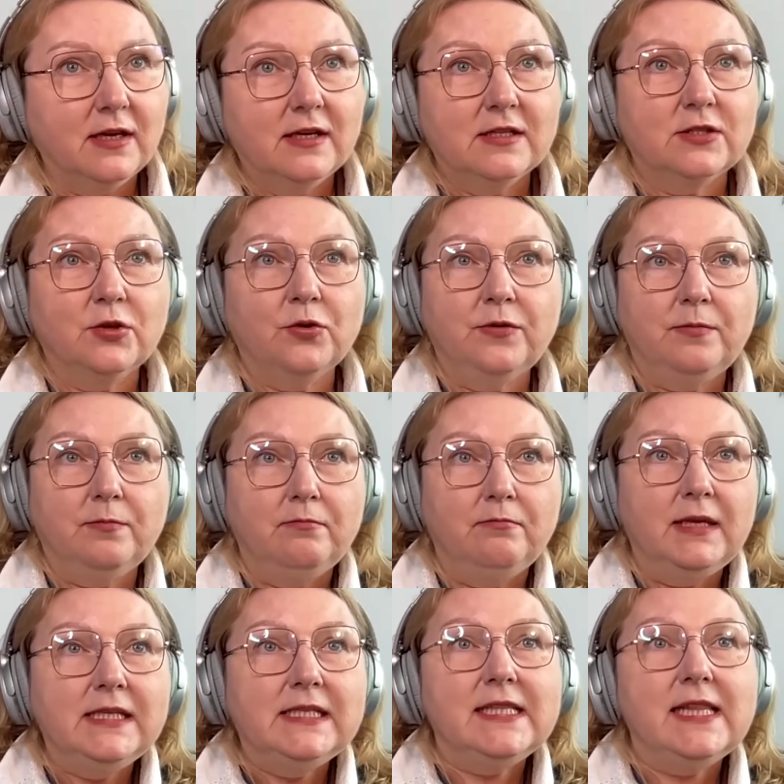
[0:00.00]
So
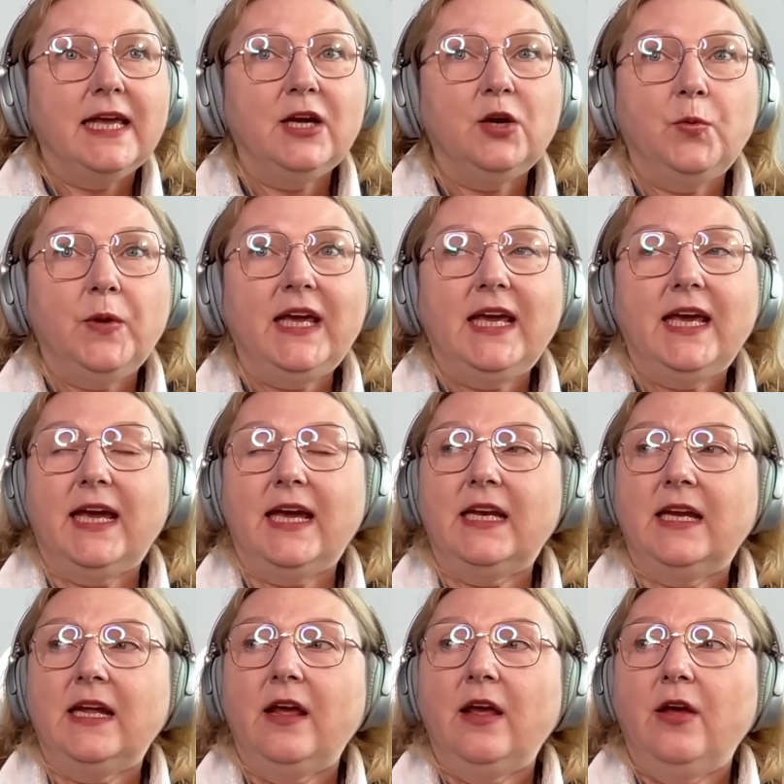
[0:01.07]
means like we
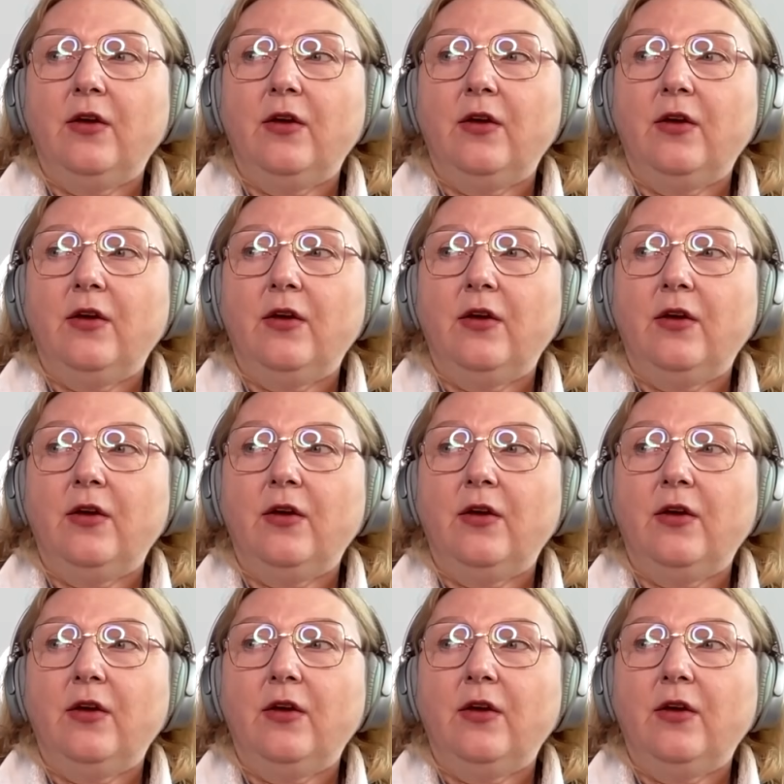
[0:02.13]
can